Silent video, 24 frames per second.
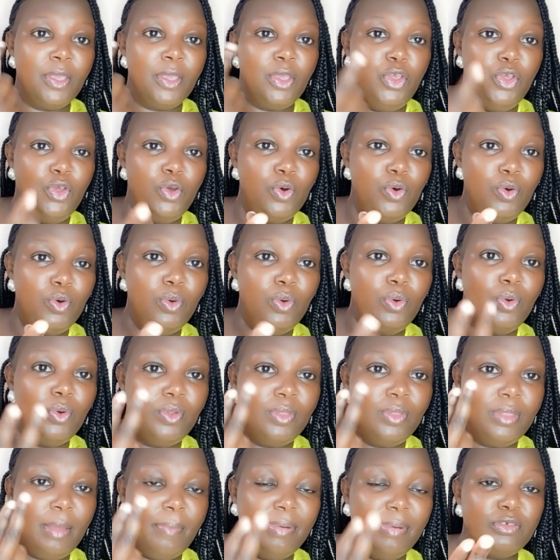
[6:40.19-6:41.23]
You,
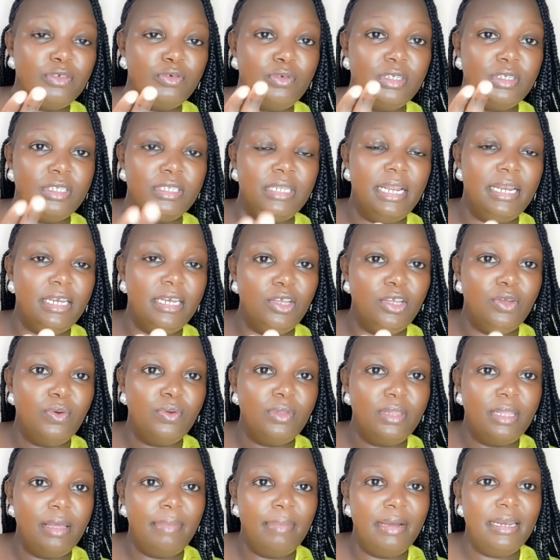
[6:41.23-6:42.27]
the person is lending you
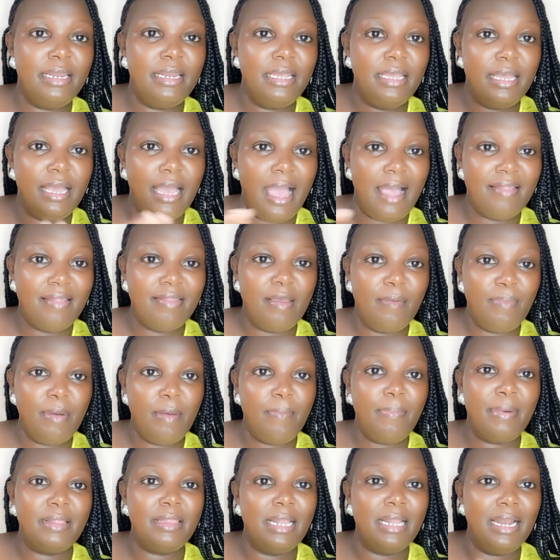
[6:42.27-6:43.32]
the money, and the
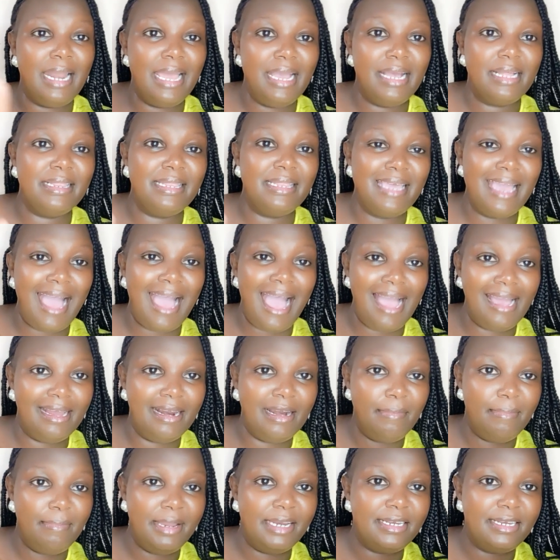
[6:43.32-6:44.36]
paper, like the
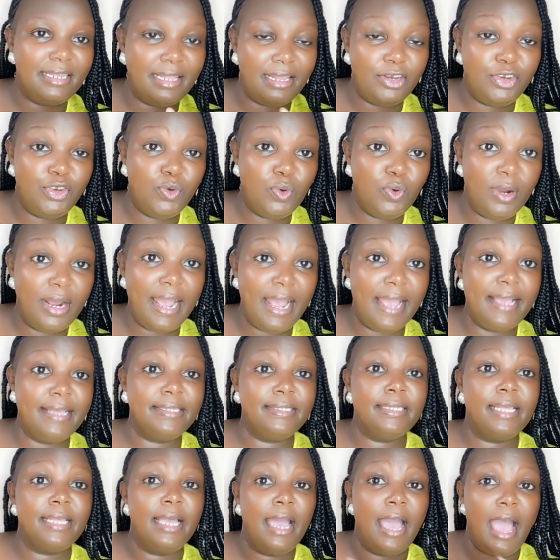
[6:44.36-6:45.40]
agreement that you
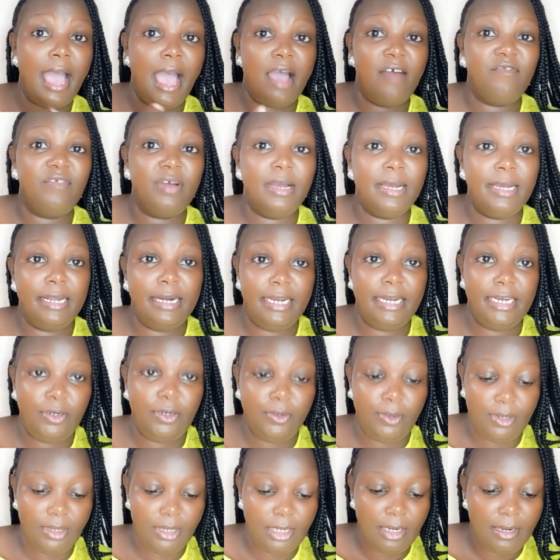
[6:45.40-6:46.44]
guys have agreed
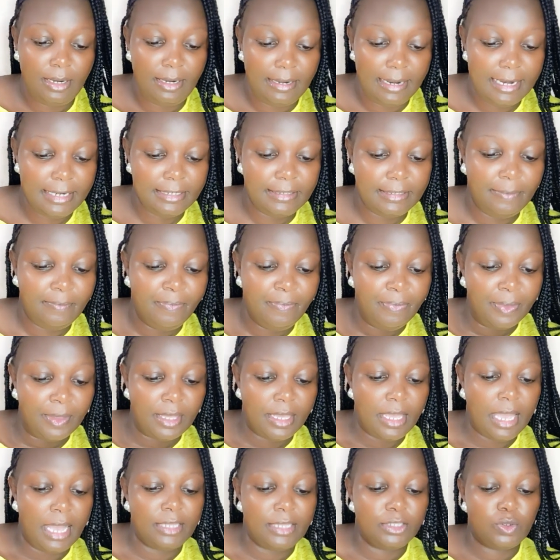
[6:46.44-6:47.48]
on, right?
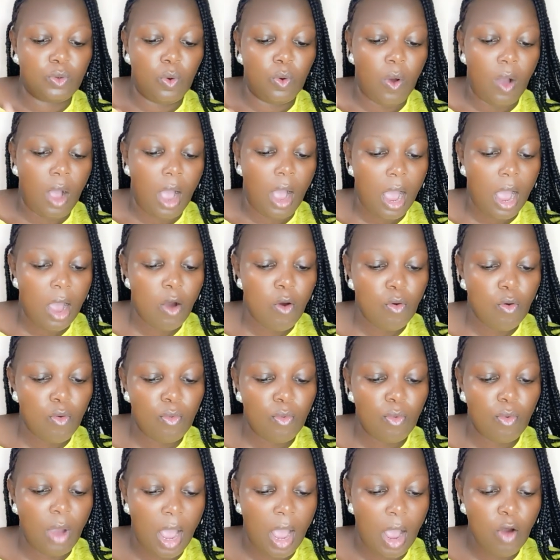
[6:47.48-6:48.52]
Yeah. So
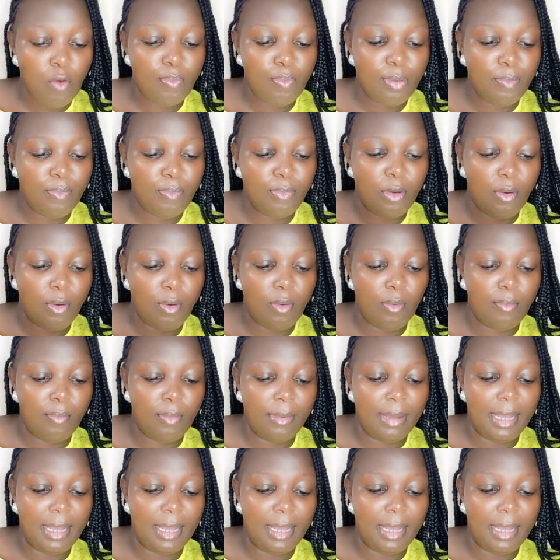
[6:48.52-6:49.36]
how people